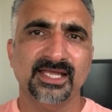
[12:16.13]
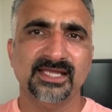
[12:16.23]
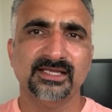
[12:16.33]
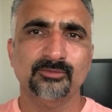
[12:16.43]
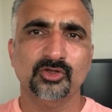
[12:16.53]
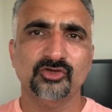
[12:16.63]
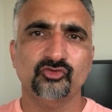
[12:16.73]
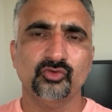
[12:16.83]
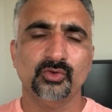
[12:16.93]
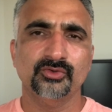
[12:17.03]
and I'm gonna
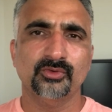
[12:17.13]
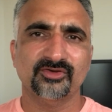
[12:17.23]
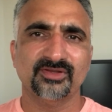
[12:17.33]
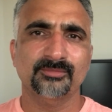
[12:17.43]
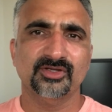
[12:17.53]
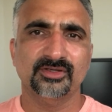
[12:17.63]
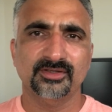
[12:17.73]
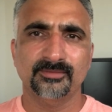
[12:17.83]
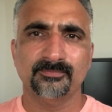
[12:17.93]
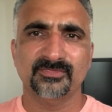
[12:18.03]
show you or
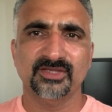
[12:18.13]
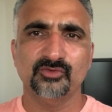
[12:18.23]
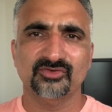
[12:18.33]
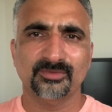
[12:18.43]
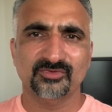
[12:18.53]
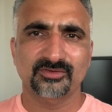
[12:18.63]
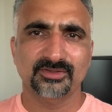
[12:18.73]
some give you some